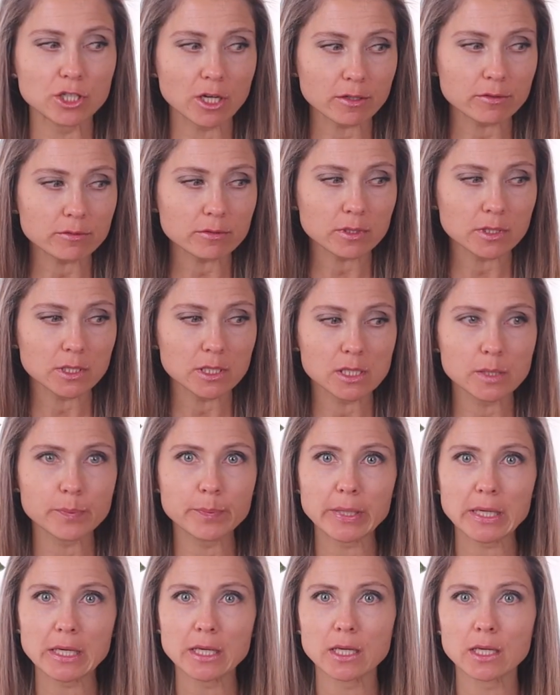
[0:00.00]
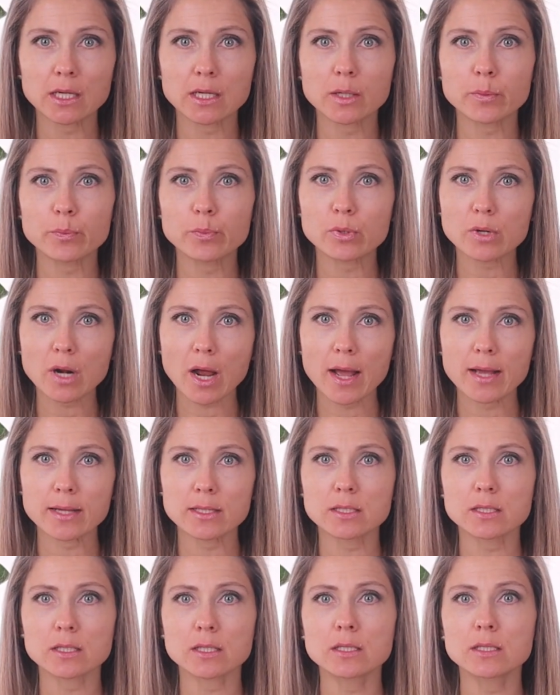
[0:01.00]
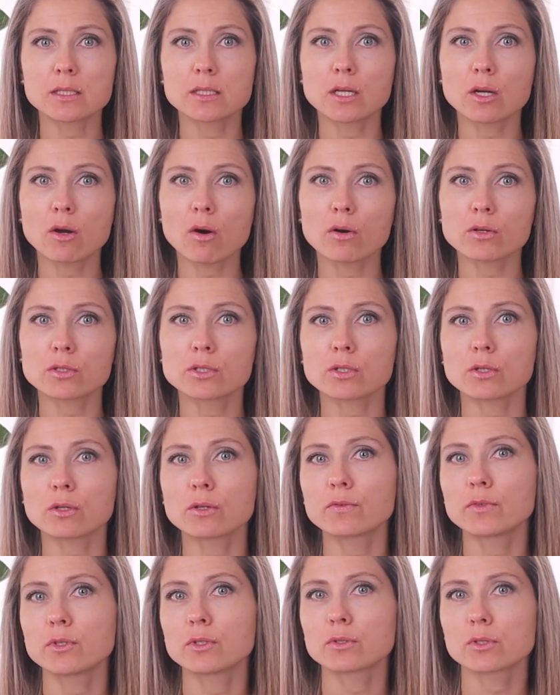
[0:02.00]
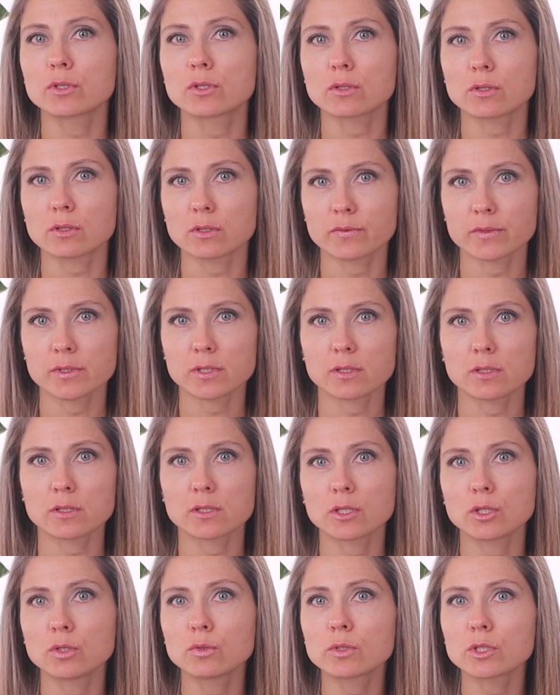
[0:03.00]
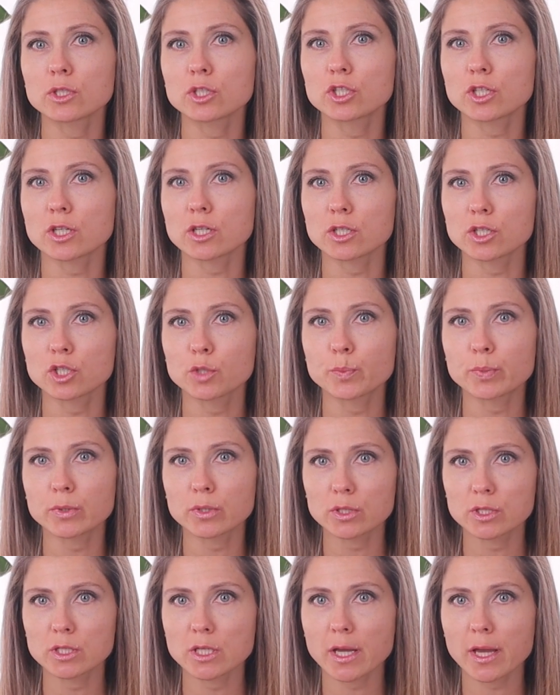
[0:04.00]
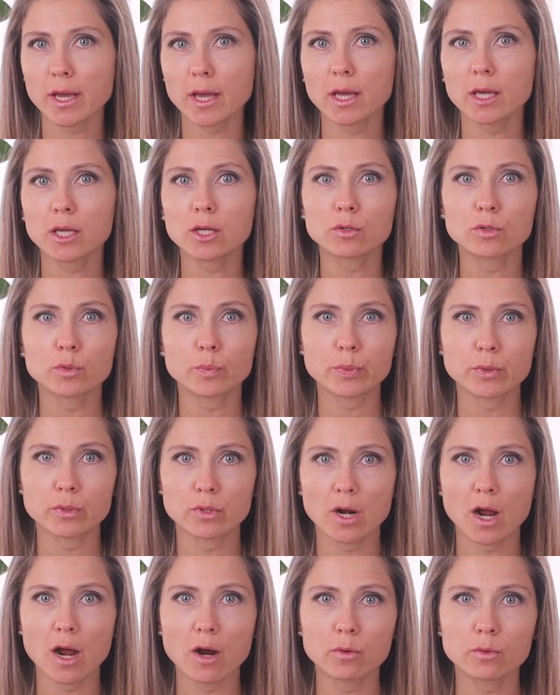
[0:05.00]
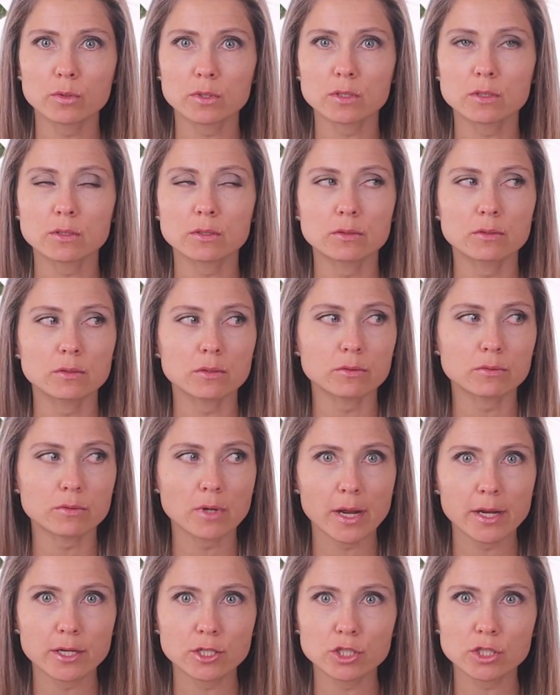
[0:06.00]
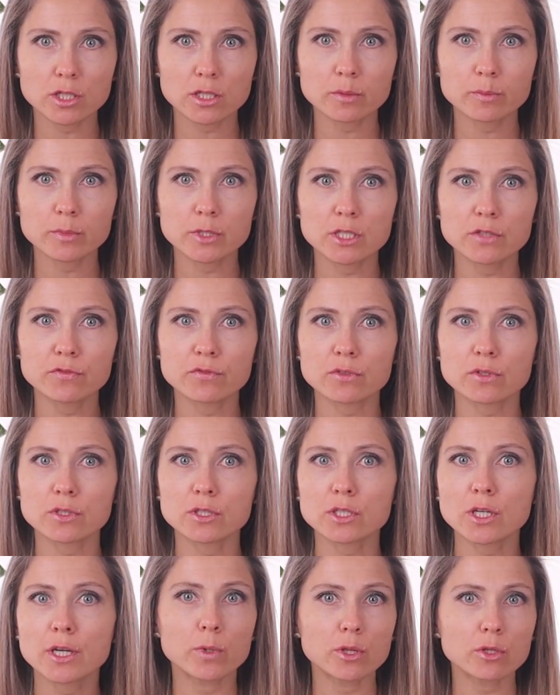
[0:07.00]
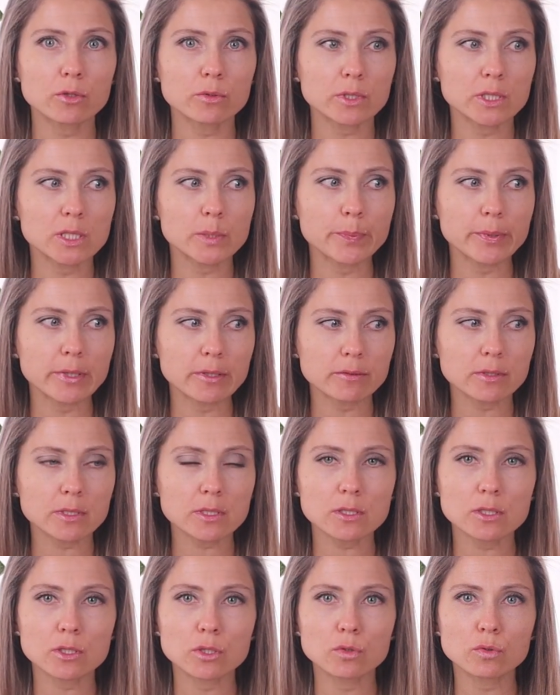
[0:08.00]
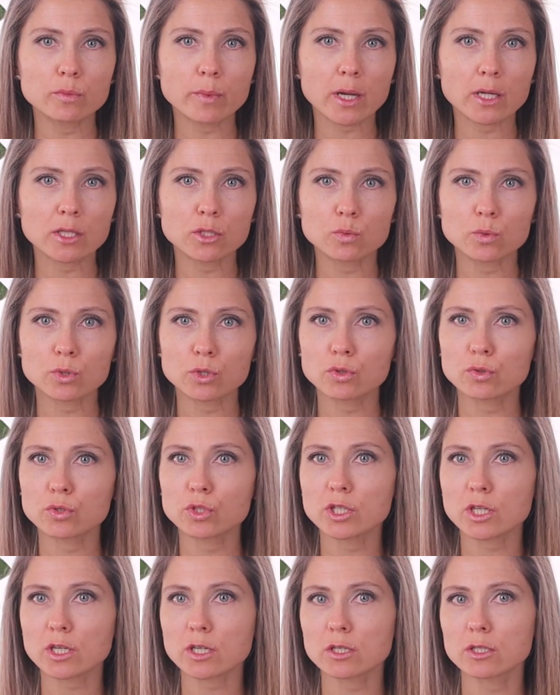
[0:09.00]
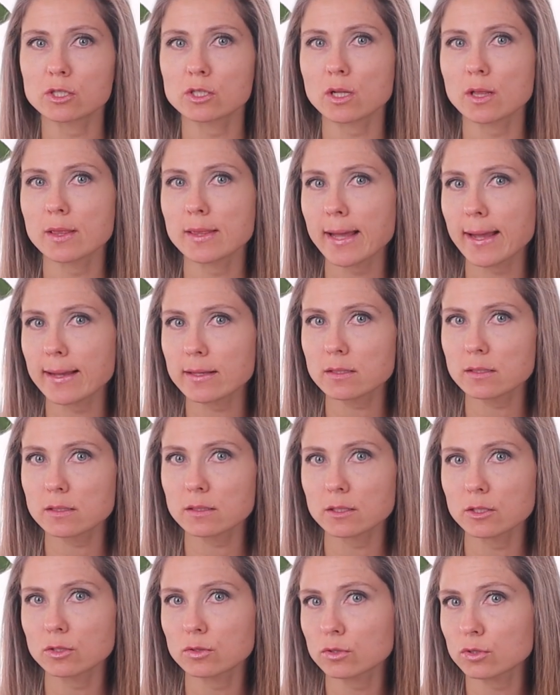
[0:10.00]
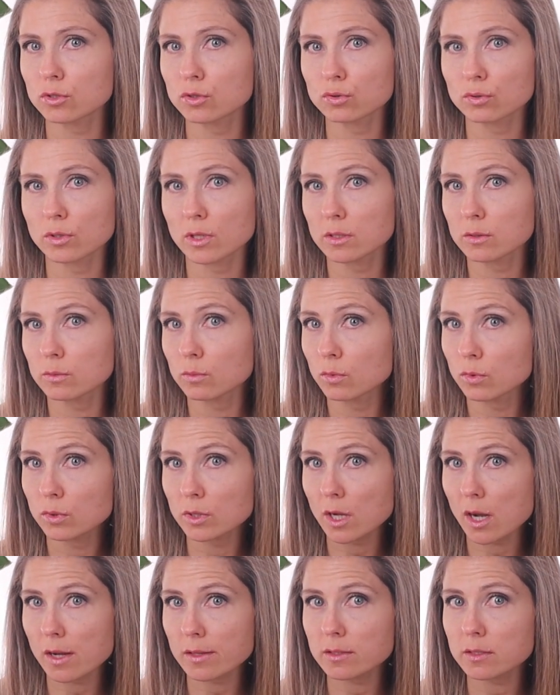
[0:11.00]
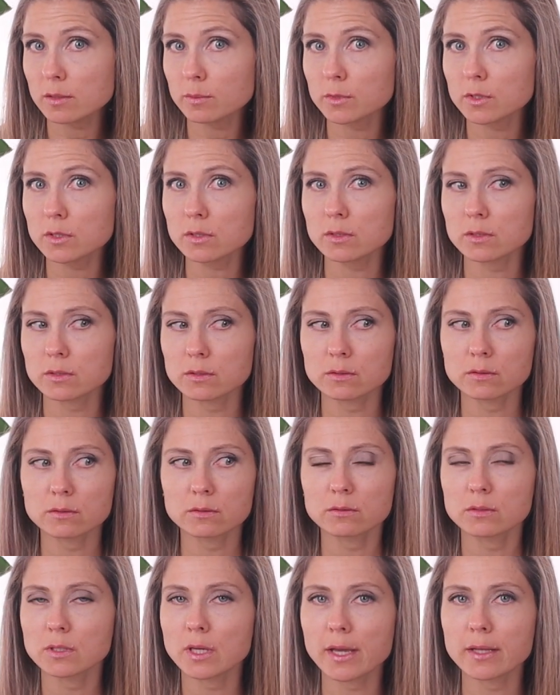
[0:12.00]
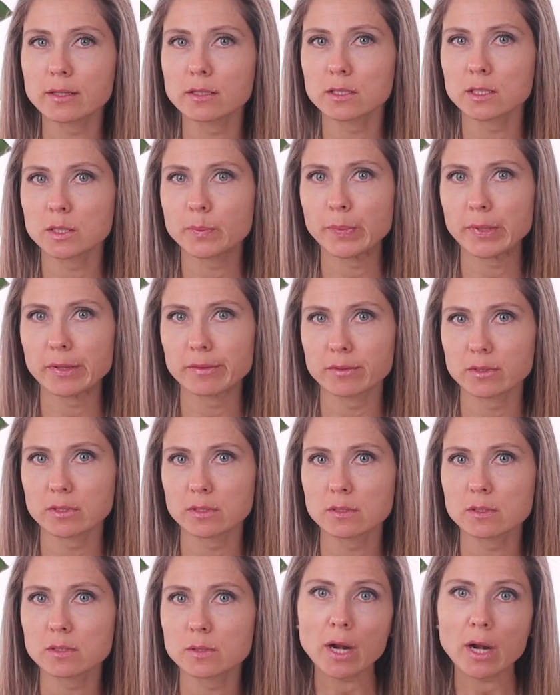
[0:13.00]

Generally speaking, price is the cost of your services. You can charge per day or per hour, the range can be different. With no experience, you might want to charge less in order to get more customers and gain experience.